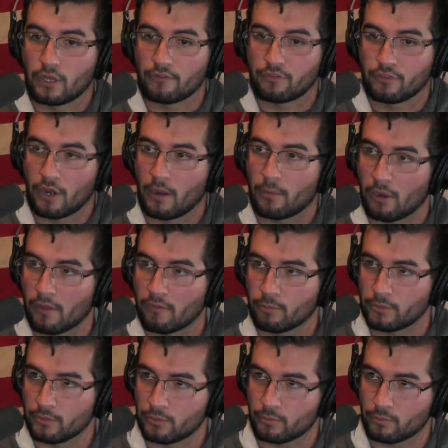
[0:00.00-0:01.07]
do love the
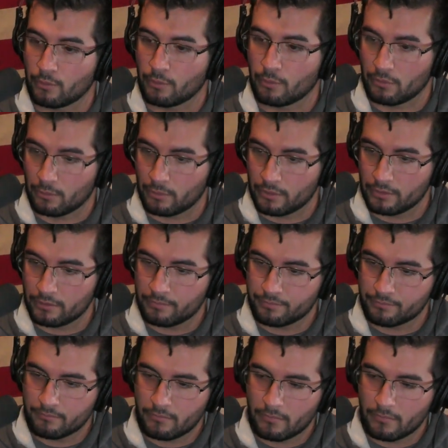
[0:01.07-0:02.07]
nonprofit we work with.